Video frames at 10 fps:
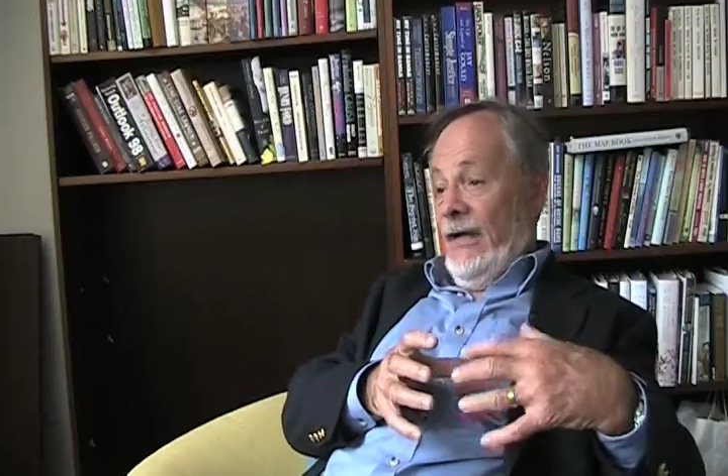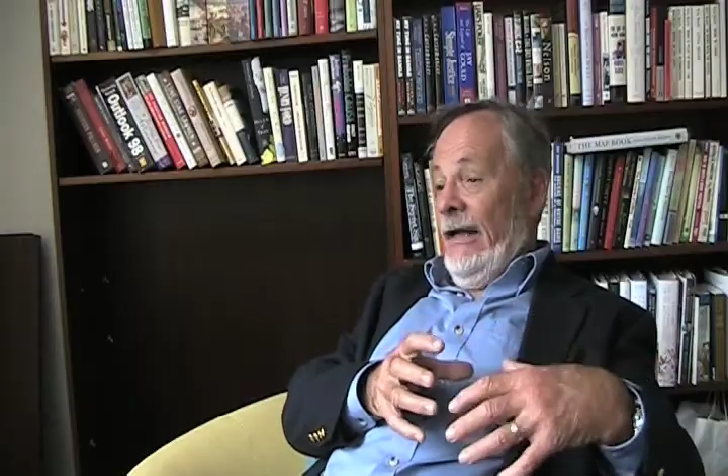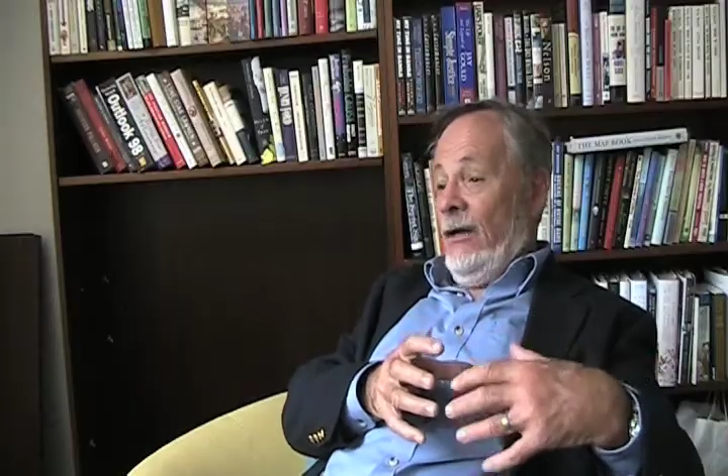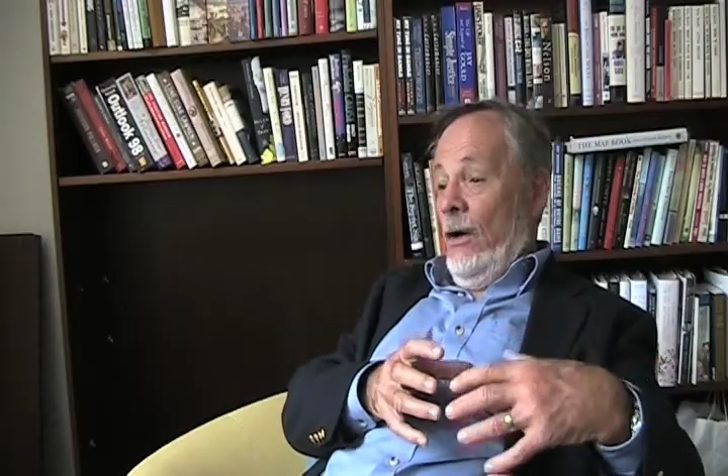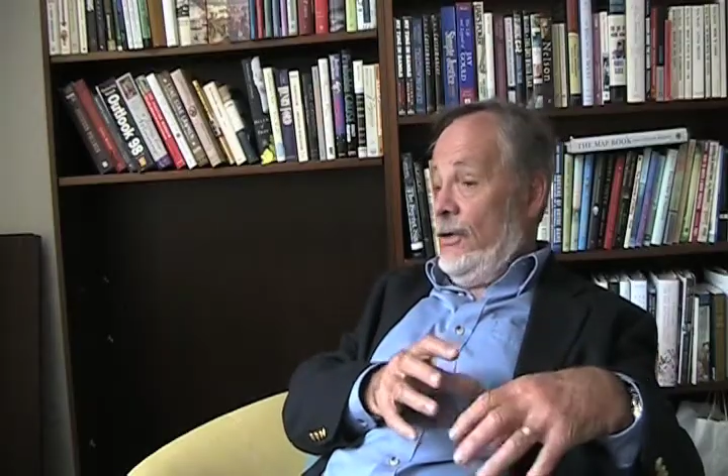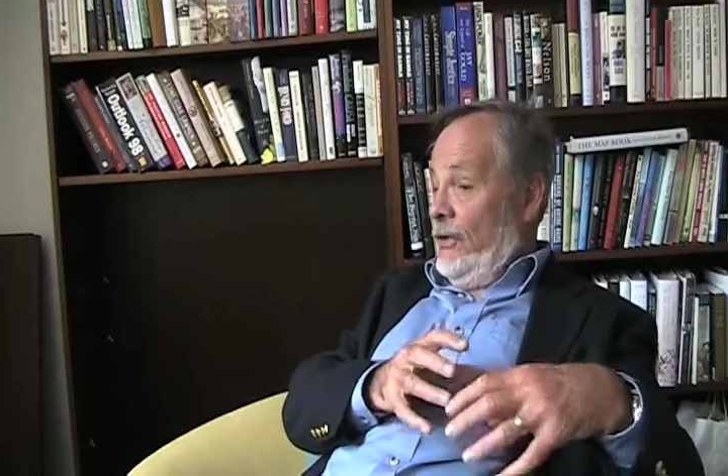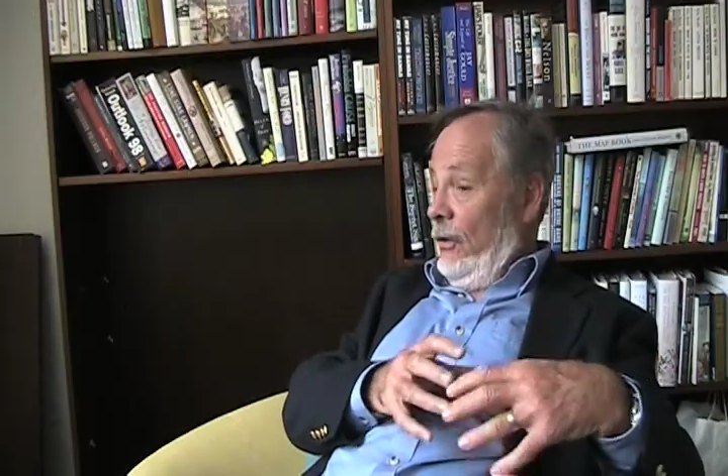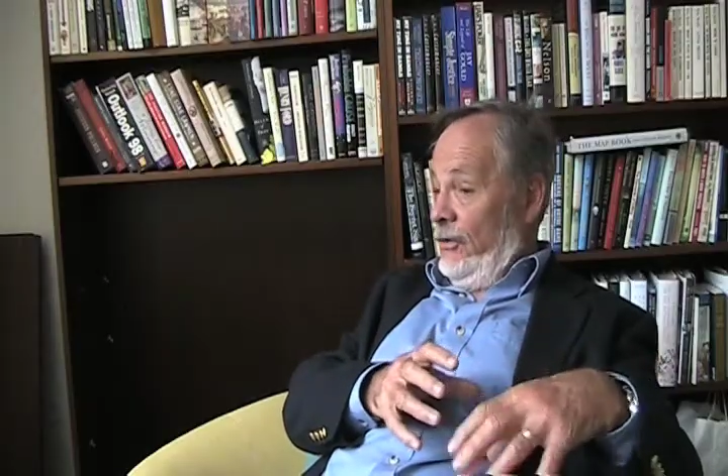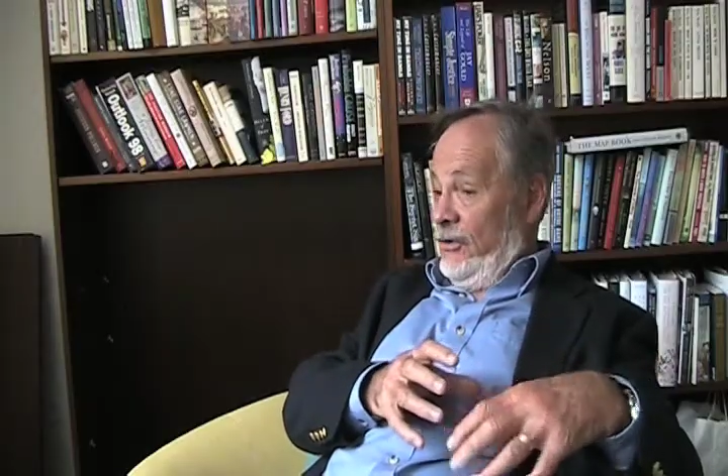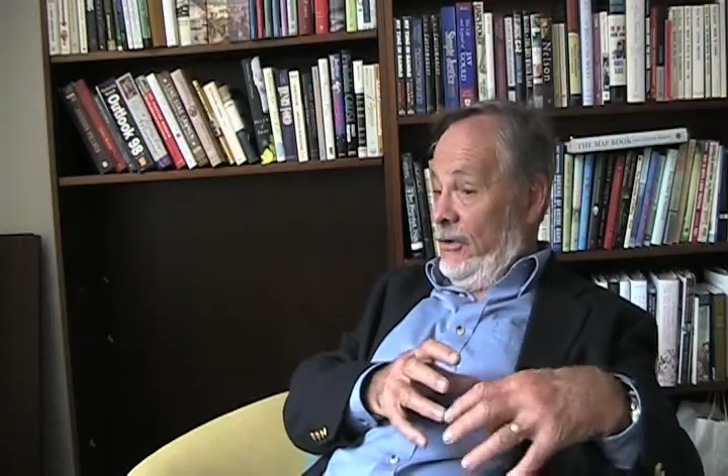and
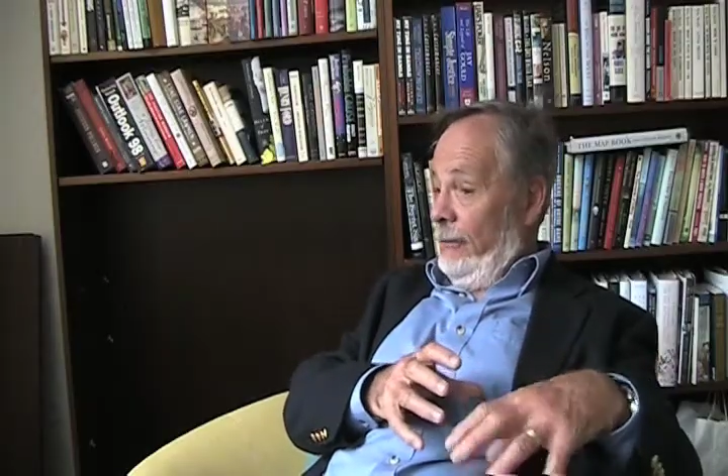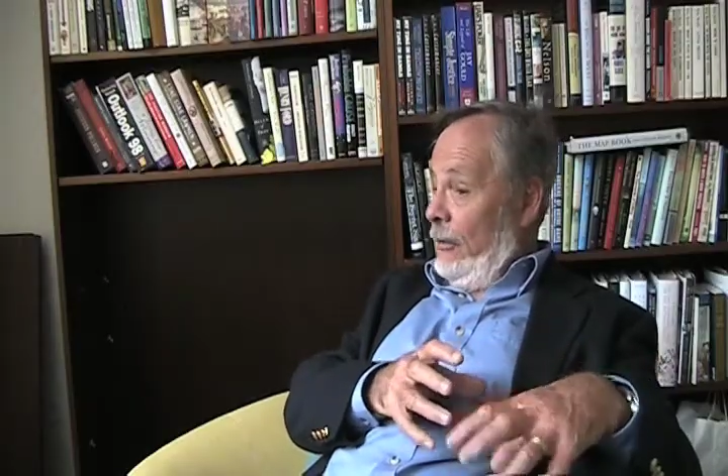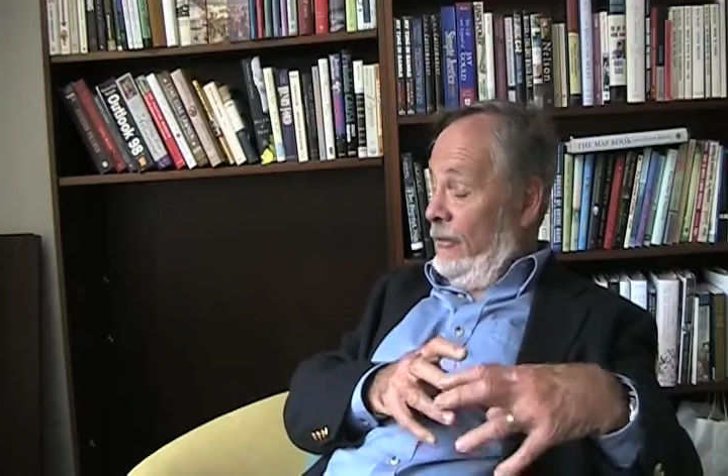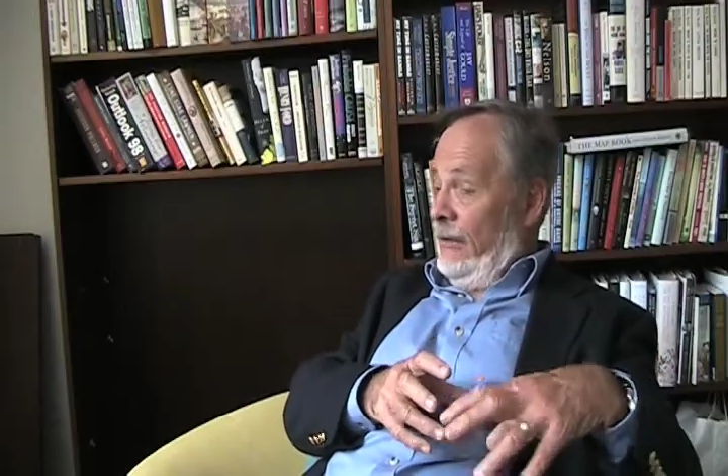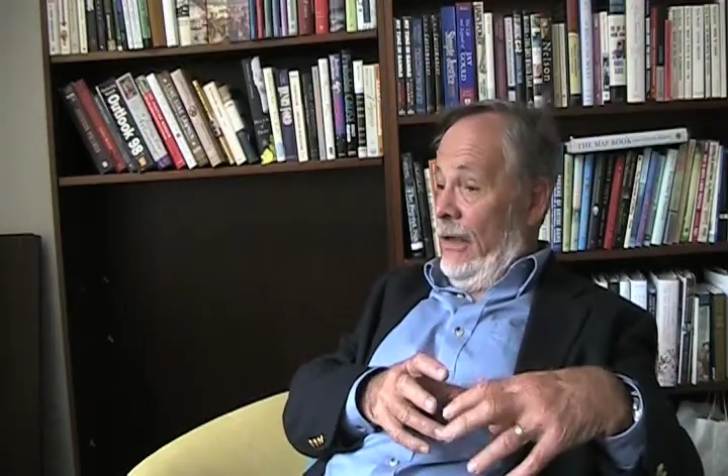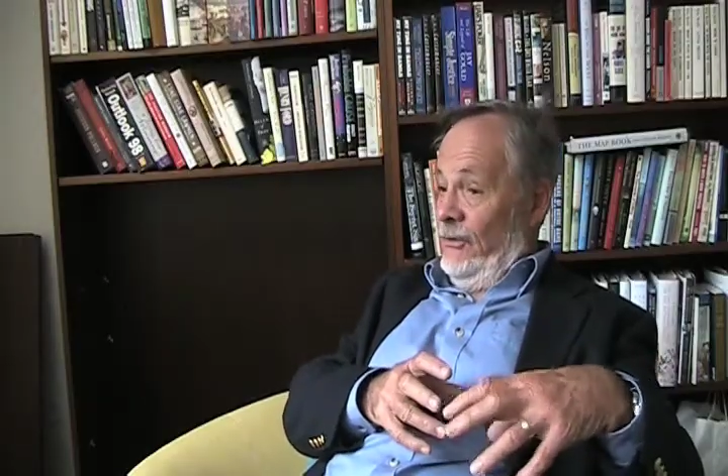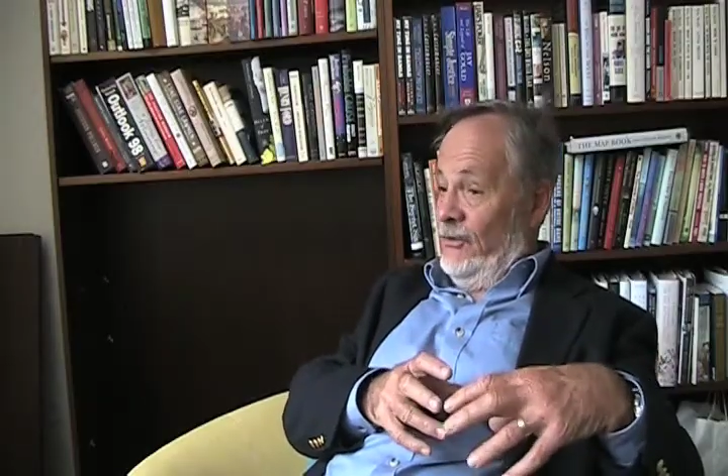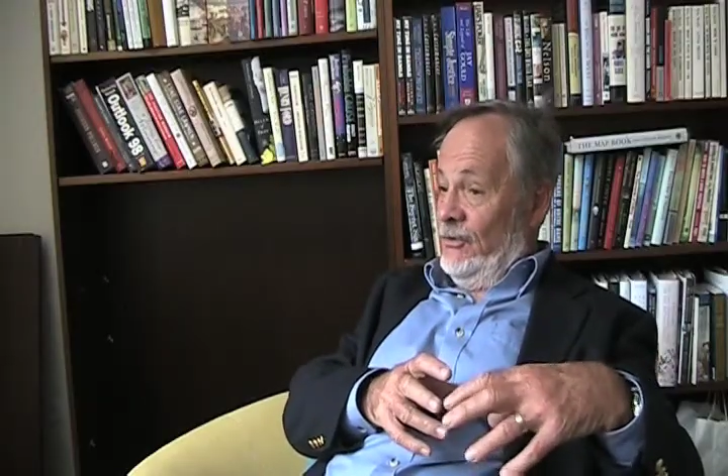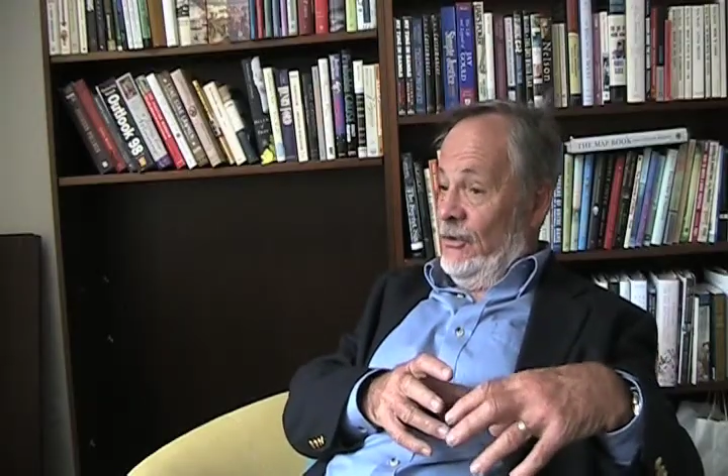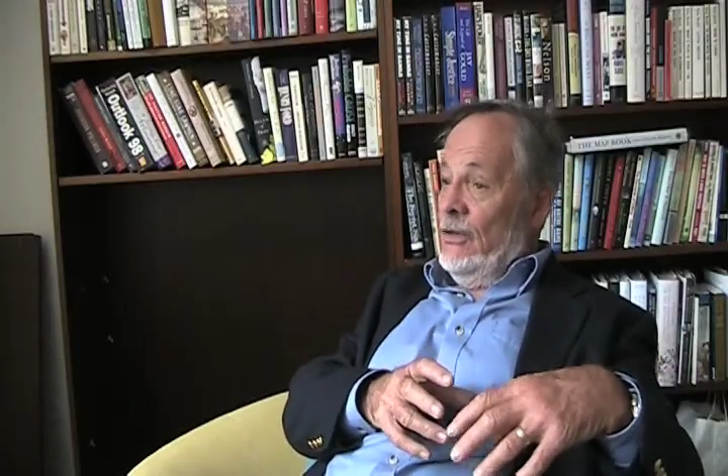archaeology both tell
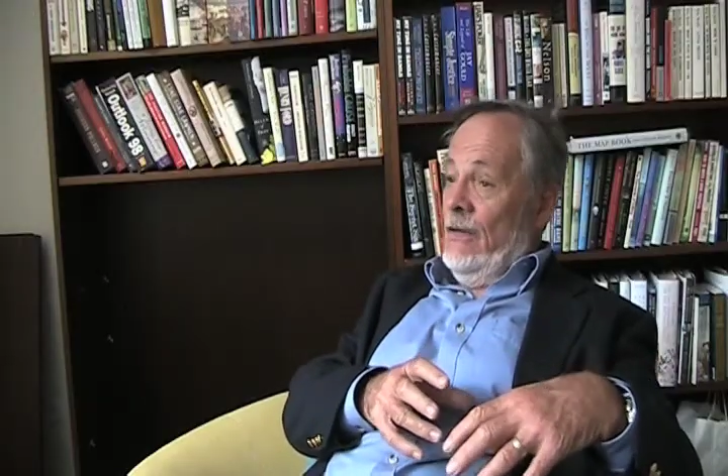us